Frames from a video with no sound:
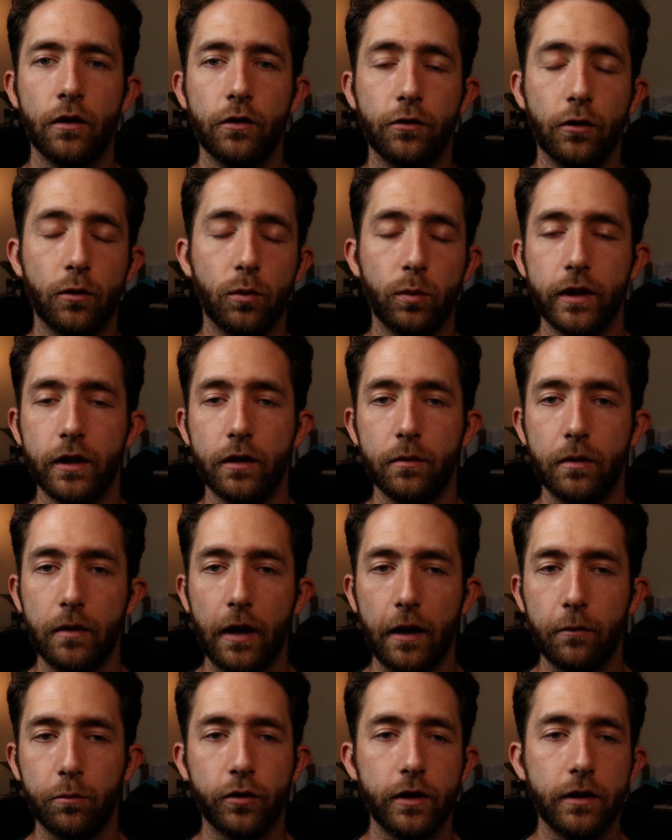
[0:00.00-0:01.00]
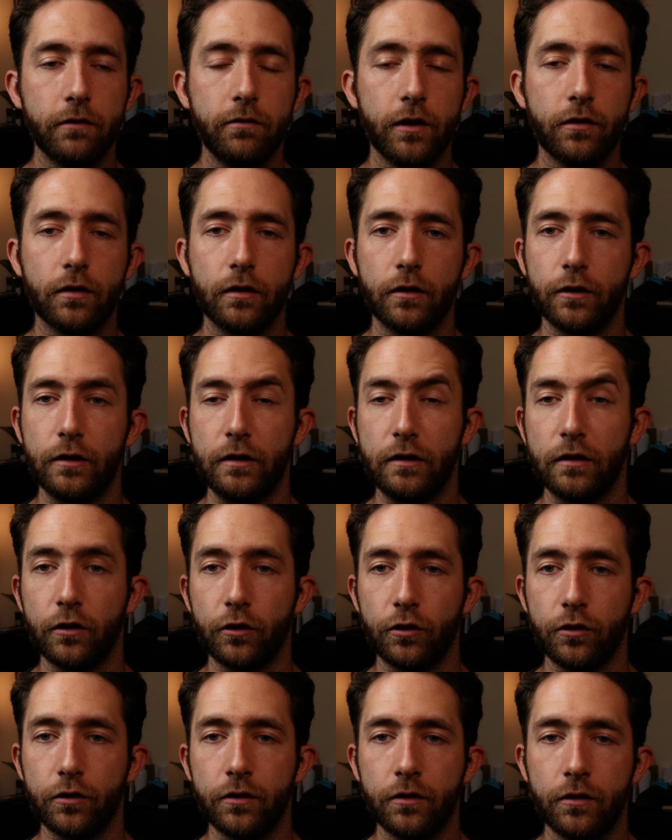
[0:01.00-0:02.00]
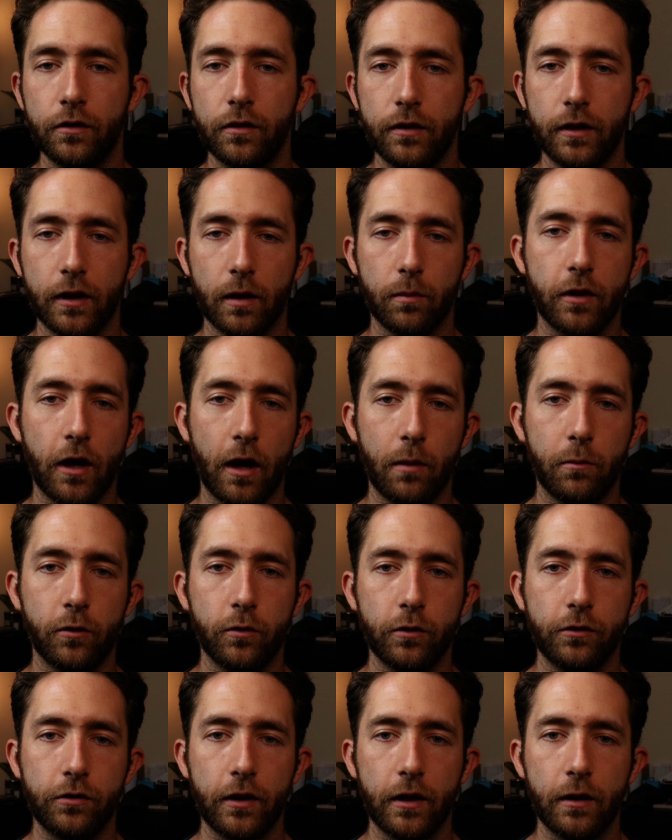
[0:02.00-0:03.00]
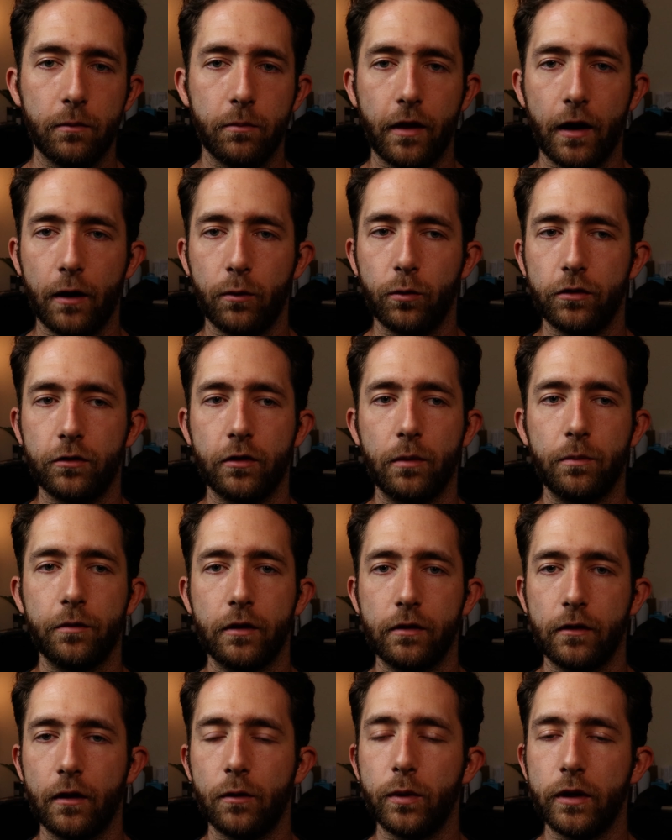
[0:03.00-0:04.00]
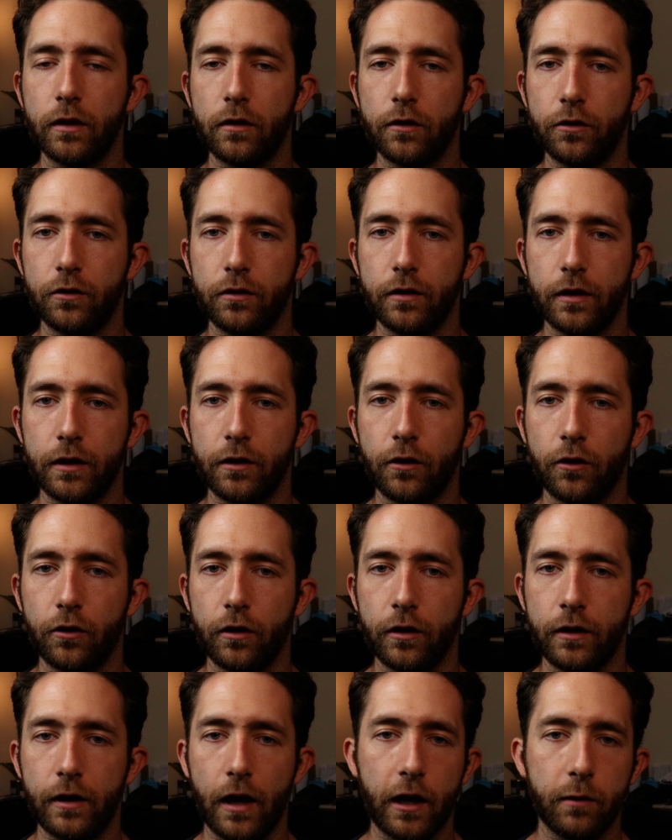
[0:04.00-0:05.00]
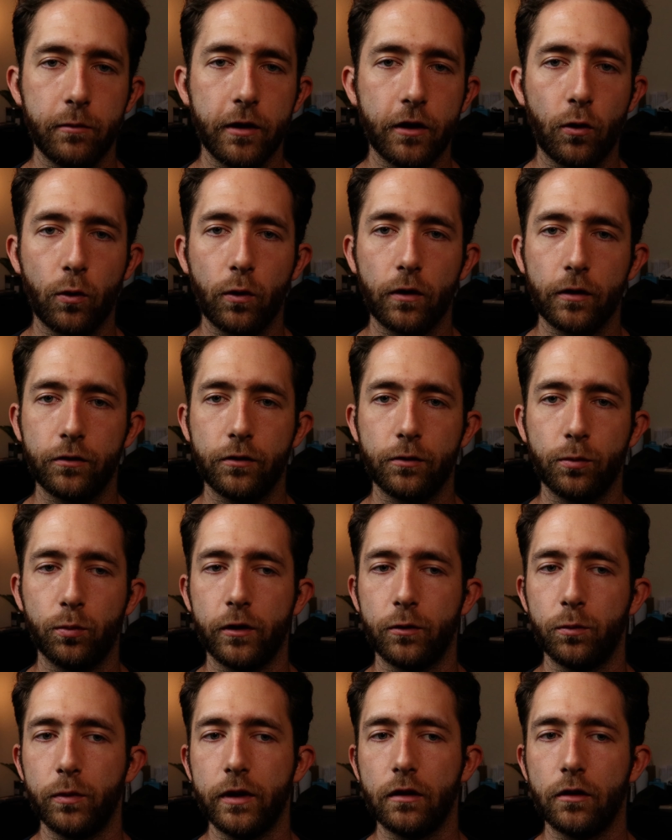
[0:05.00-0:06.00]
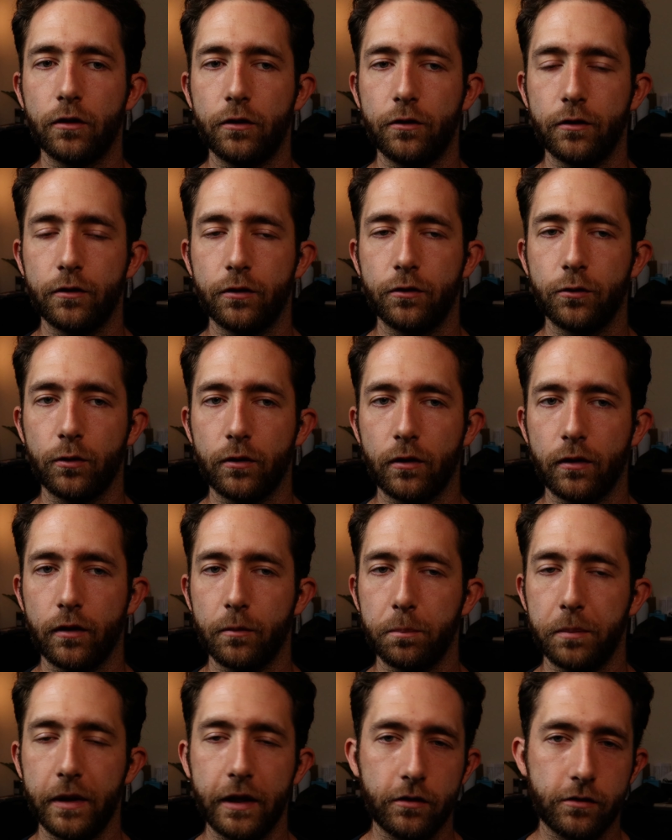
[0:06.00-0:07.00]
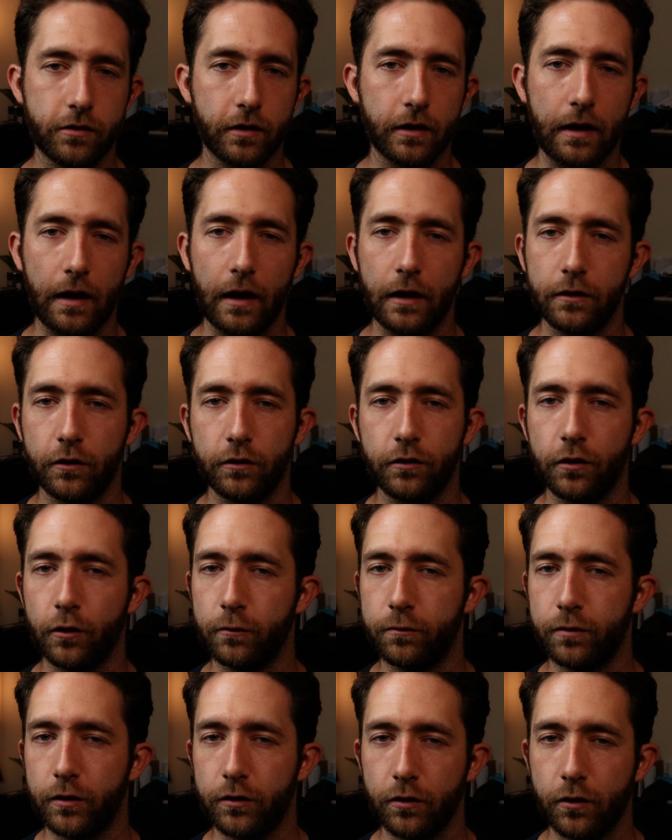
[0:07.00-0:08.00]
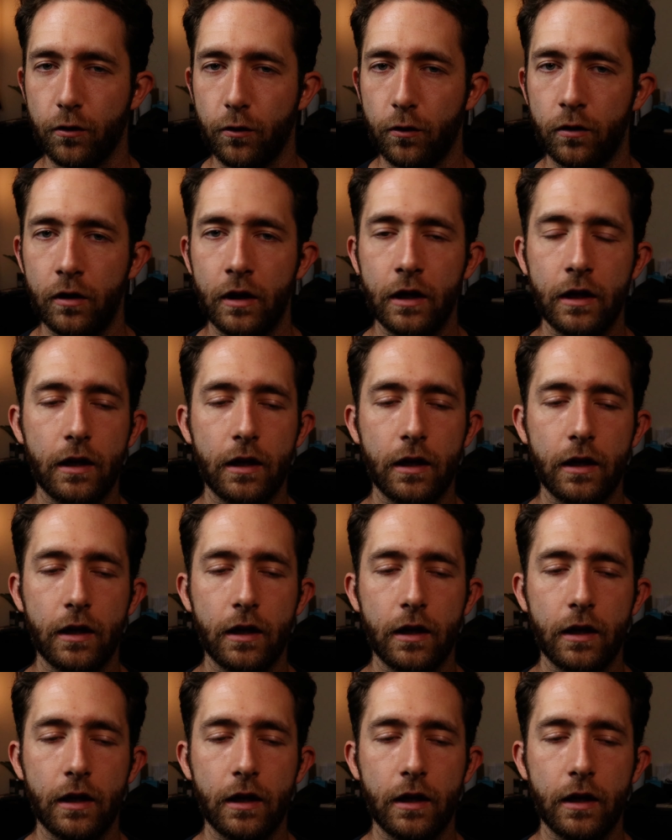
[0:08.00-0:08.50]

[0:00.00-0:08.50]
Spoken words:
So we had previously learned the abdominal exam. That was something that we learned in our anatomy course when we learned sort of the basic head to toe physical.